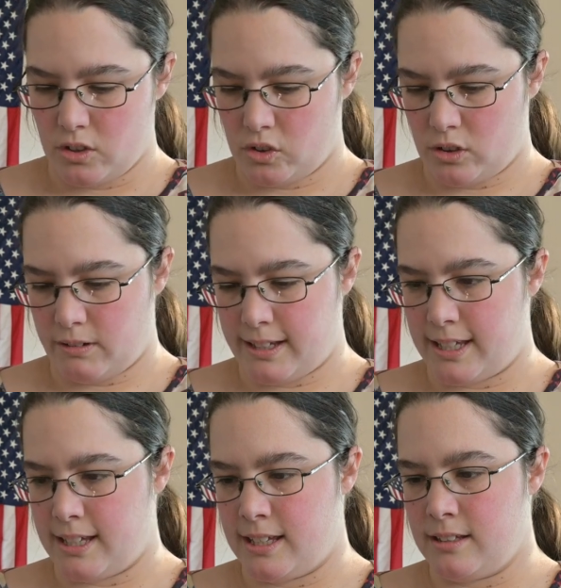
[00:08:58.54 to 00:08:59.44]
So
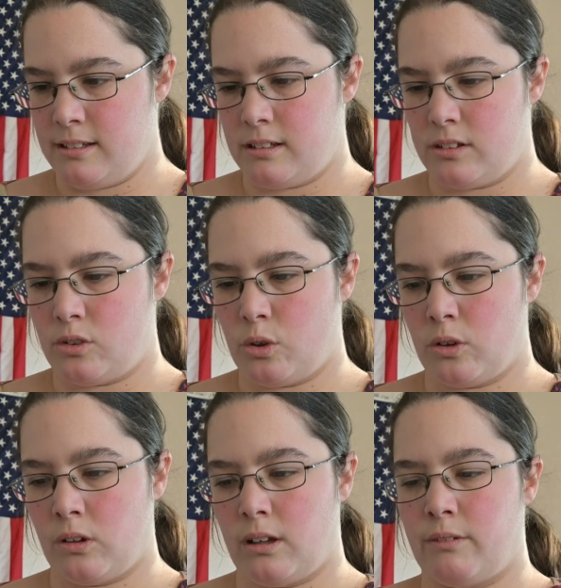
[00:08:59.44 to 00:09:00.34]
it is a
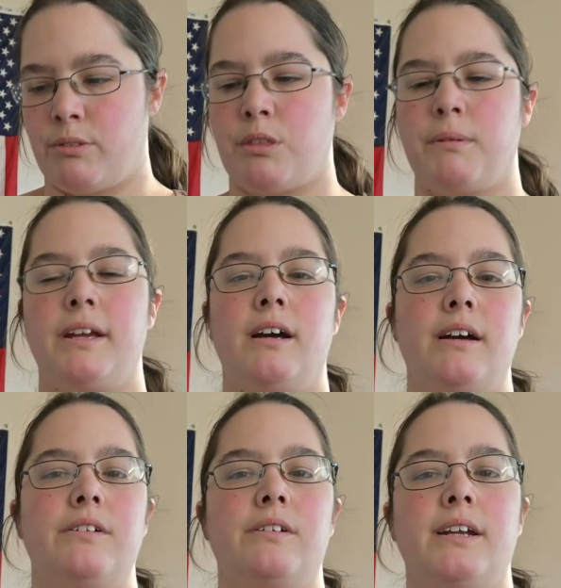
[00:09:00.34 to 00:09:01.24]
total of
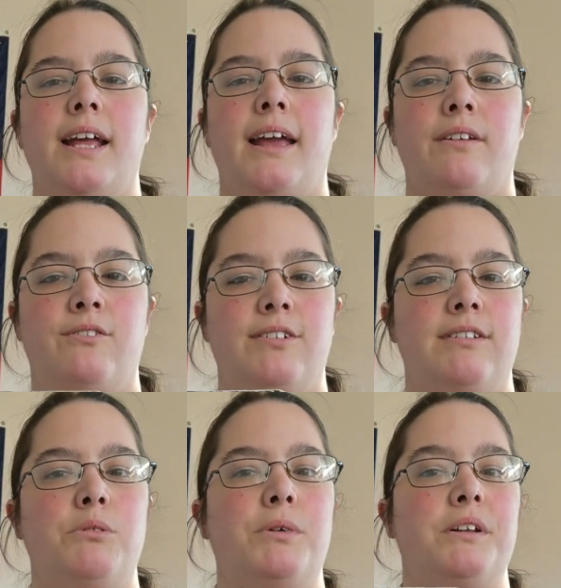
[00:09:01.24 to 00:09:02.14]

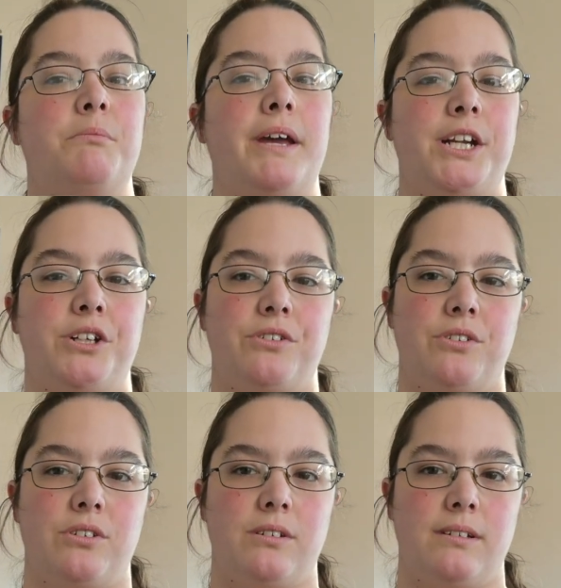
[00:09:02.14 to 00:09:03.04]
351
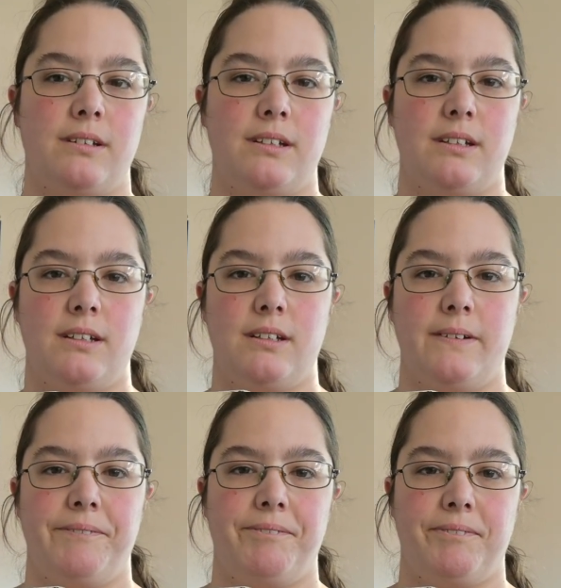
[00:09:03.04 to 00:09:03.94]
pages,
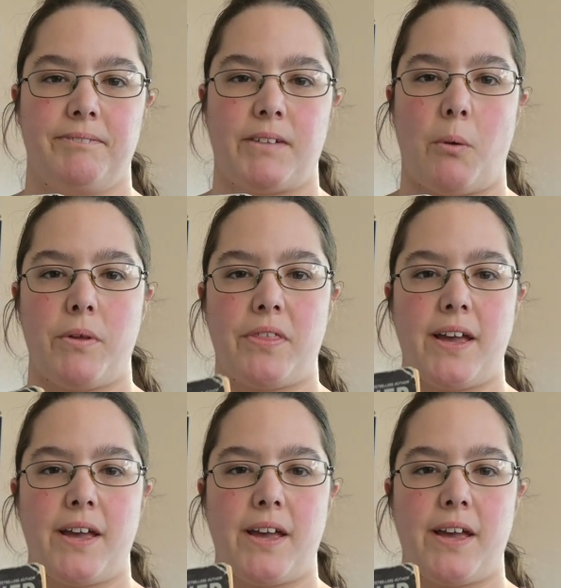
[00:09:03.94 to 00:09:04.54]
with